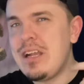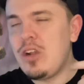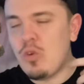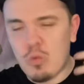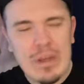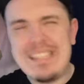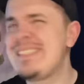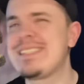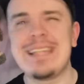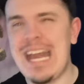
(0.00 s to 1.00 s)
great
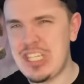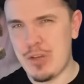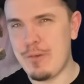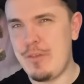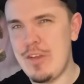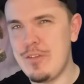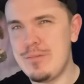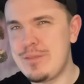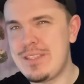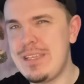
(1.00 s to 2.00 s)
slasher
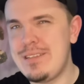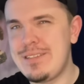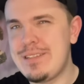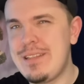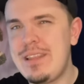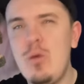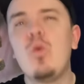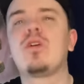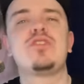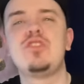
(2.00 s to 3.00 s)
films, and just they
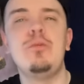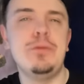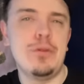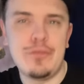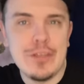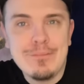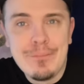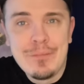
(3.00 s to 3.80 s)
work so beautifully.